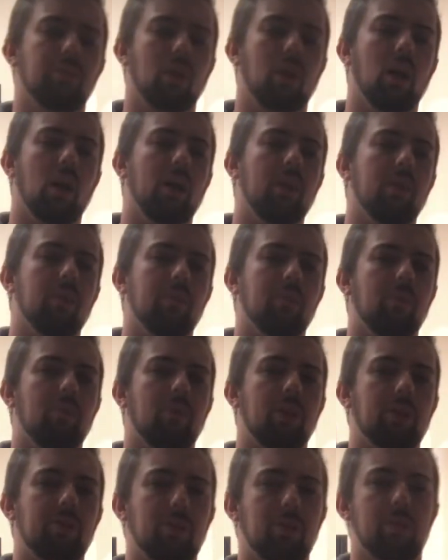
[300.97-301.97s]
item
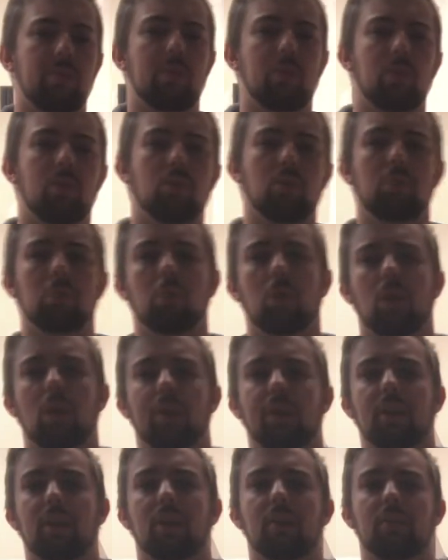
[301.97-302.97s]
that's meant to be all
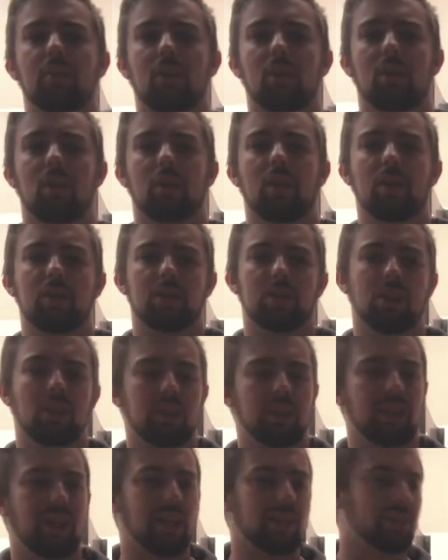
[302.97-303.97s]
working if I can't actually
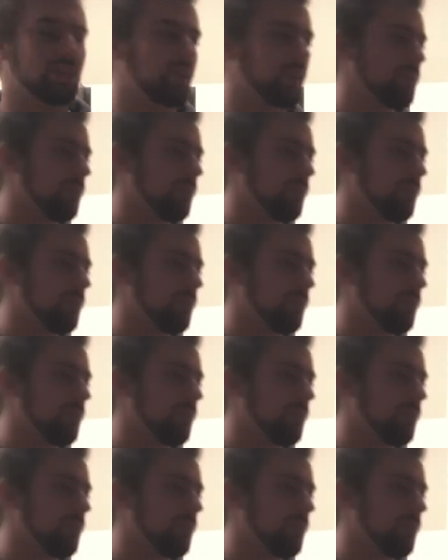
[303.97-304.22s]
test it